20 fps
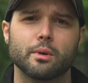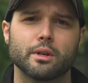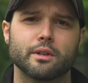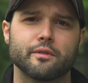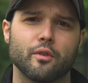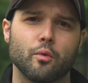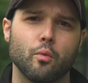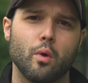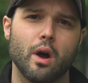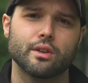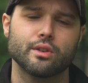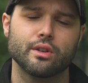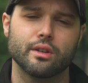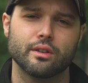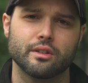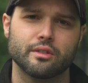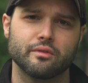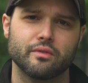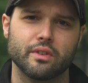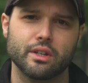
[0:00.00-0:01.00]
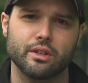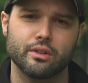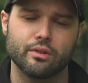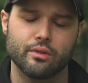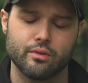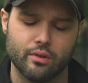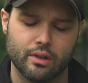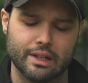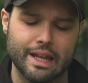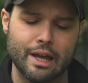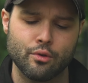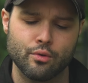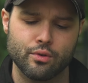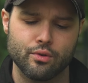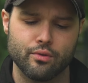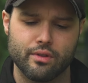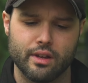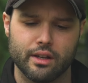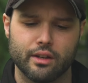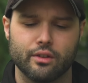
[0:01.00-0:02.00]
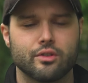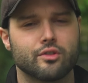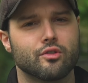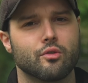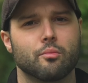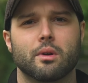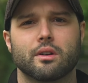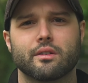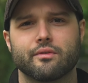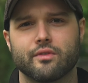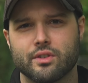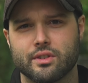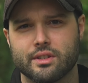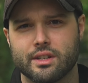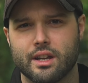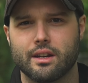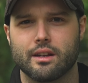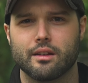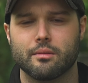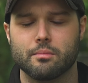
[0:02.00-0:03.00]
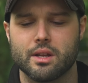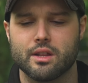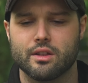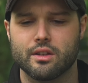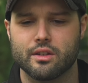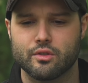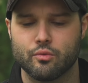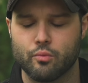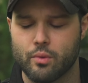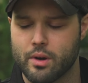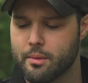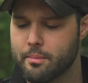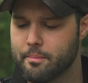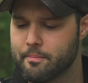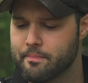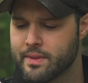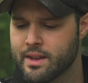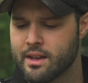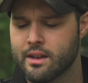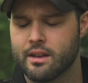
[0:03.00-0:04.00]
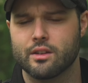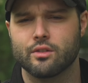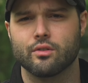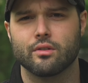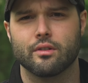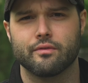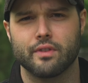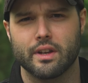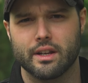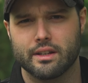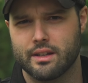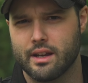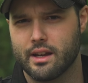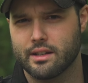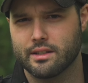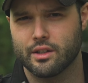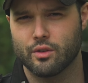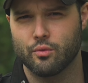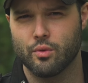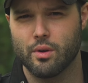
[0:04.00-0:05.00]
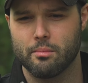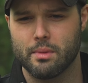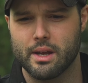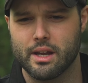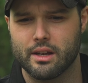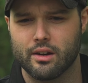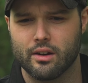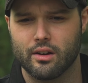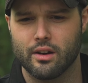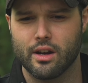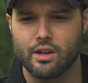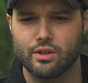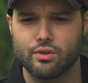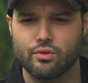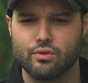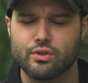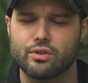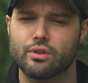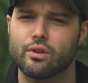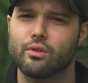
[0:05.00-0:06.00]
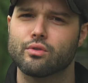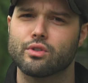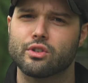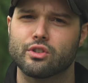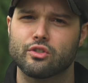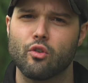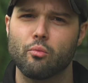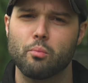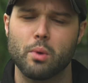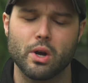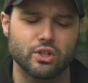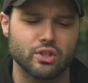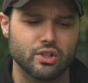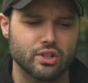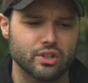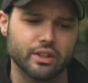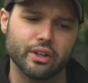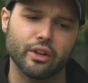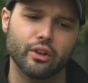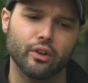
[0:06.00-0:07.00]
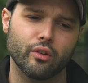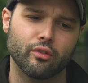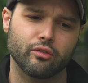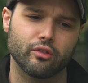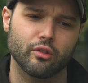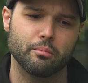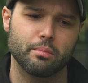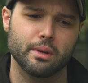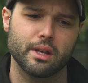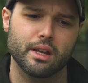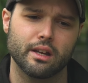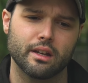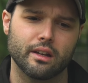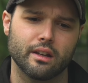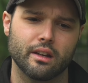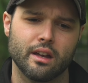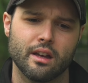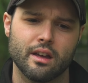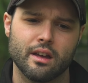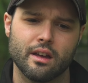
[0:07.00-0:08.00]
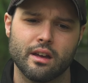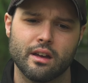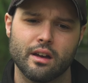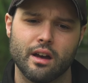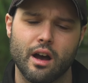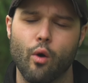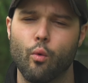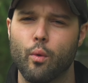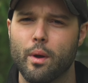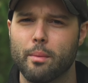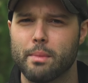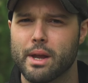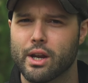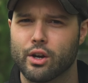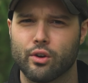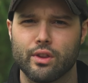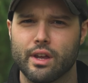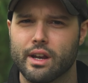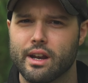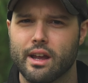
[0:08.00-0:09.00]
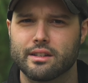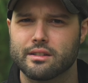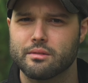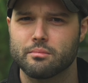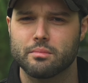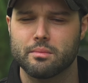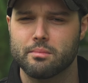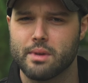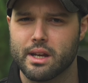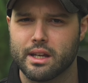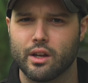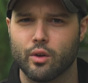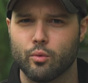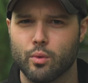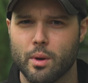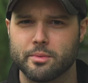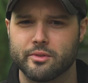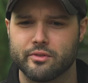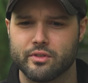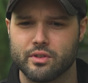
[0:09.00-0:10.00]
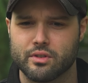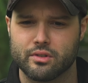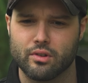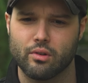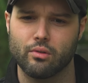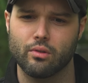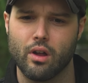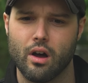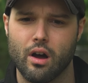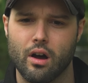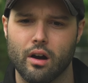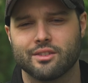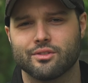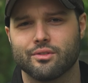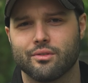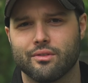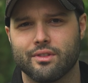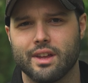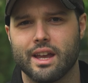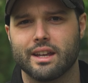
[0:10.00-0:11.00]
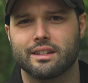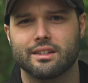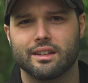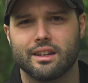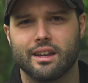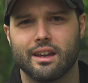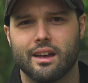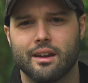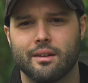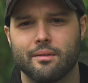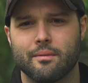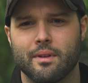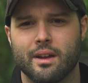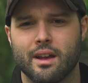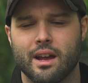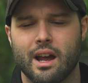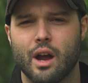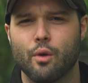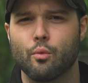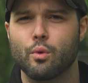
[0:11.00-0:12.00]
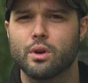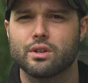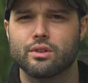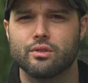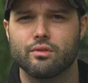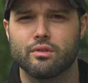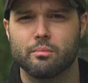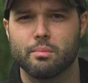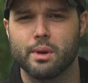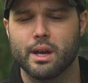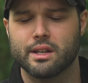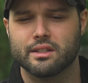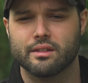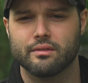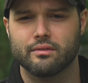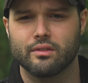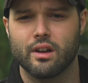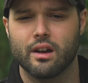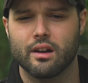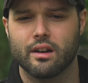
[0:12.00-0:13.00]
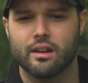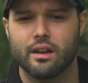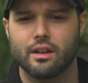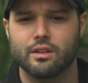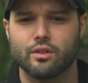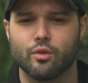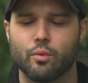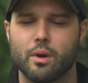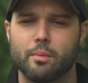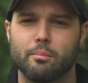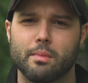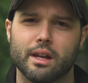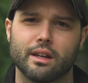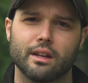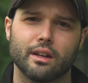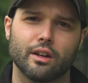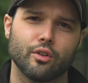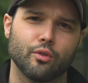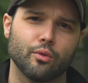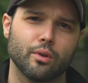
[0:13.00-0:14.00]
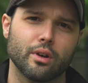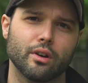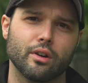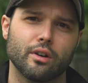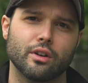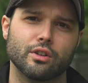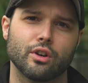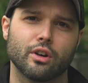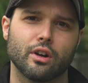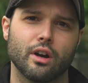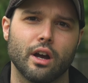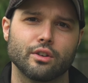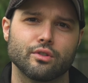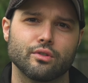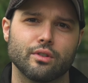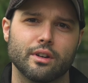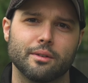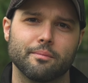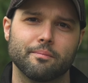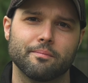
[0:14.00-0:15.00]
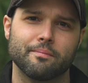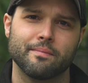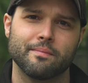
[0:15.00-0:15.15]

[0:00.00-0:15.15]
much for watching this video. Claudiu, thank you so much for sending me this whip. You're a fantastic whip maker, and you show so much skill for being a whip maker that hasn't been making whips for so long. So thanks again. I wish you the best of luck in your whip making career in your country.